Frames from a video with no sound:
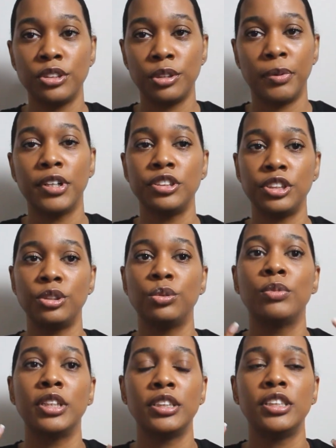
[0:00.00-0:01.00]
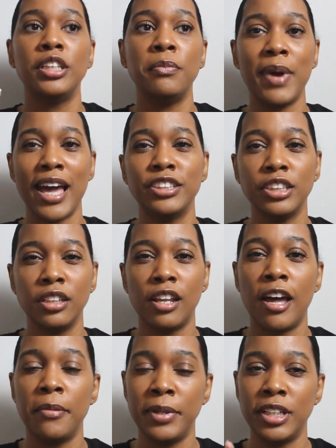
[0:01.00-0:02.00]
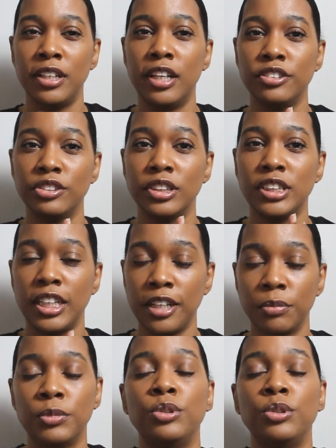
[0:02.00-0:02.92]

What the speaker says: to purchase was the Magic Lime and Desert Sand,